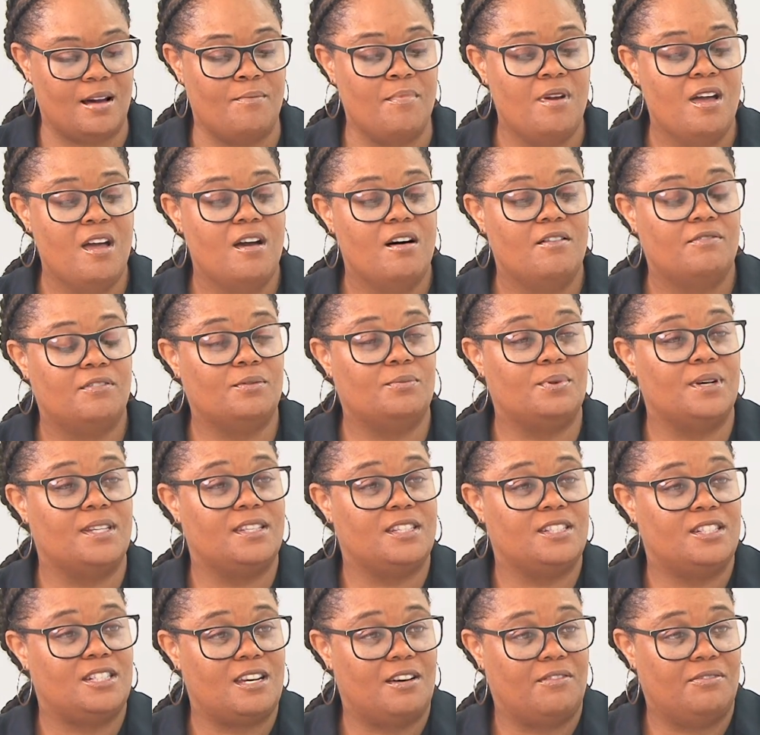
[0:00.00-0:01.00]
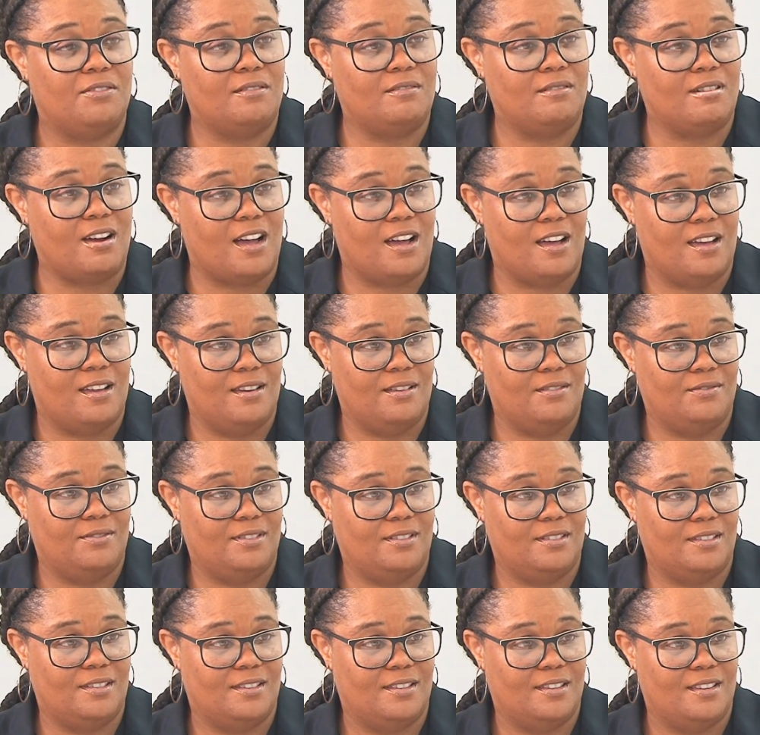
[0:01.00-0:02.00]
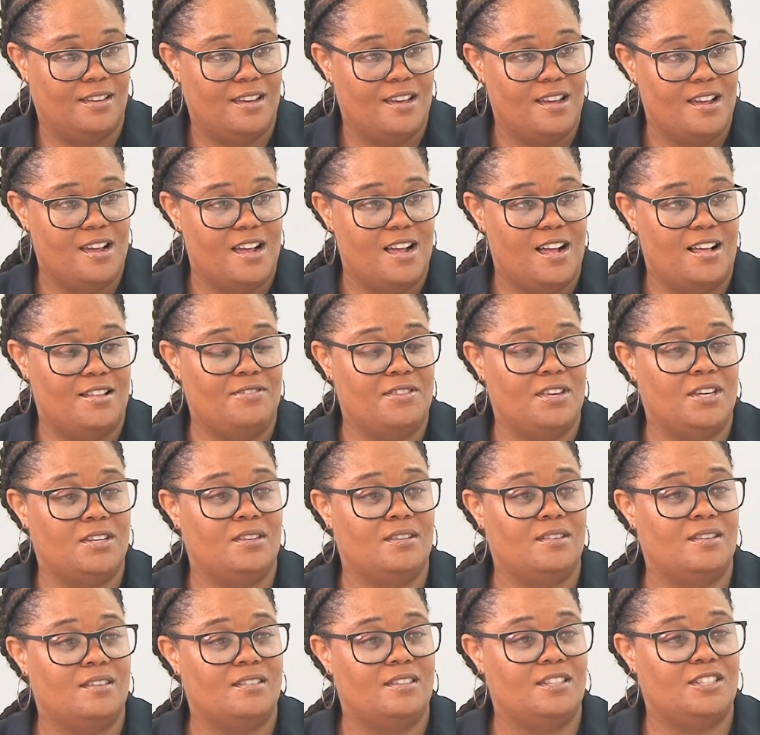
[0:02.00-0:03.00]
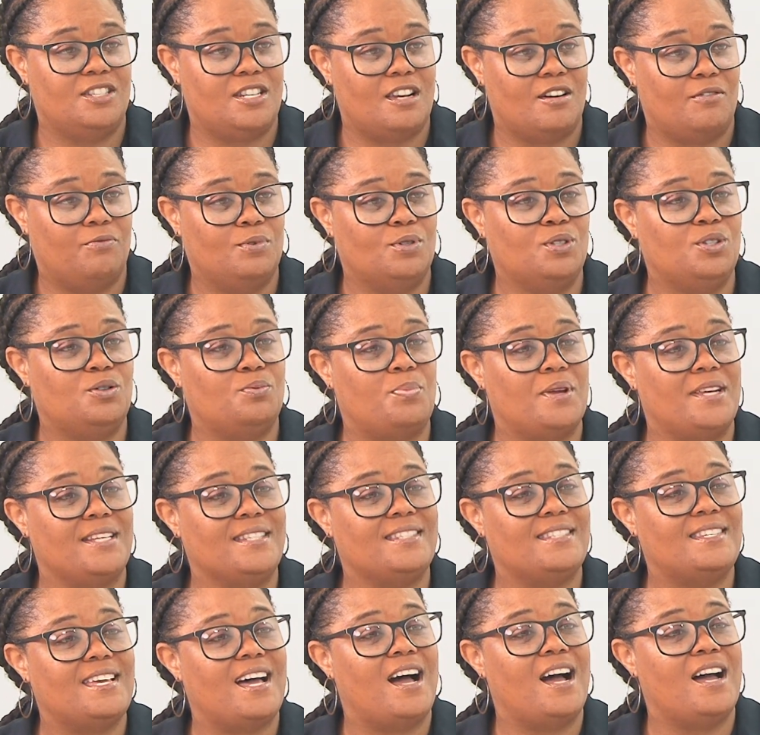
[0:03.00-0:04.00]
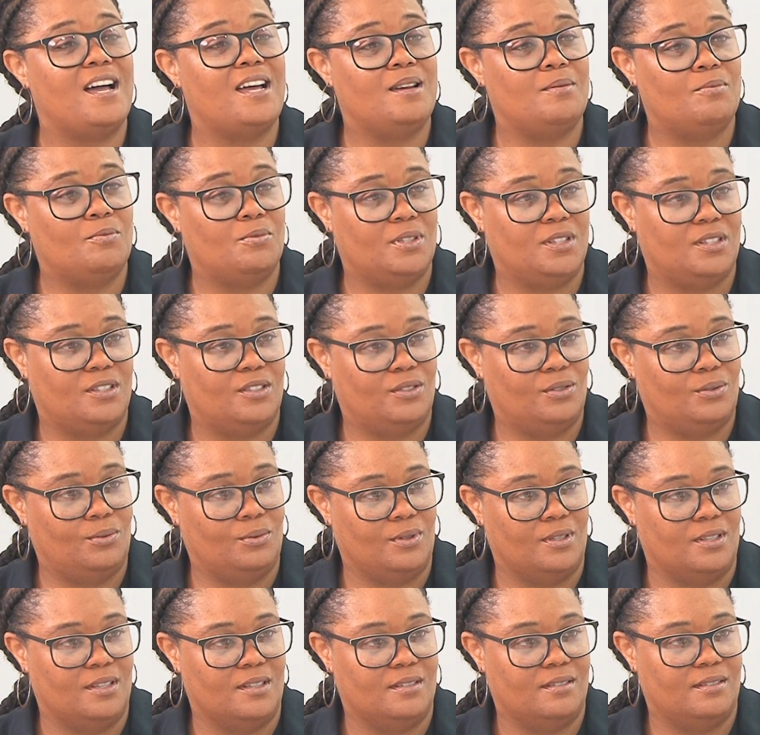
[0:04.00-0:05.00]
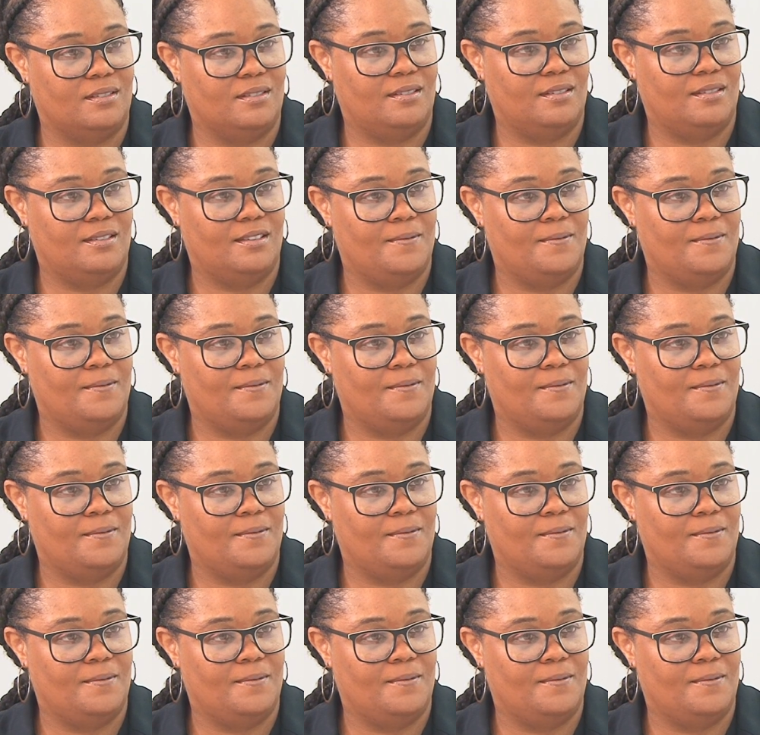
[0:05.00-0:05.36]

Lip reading: them for when the chef arrives. Mm-hmm. And then the chef will spend time with the students.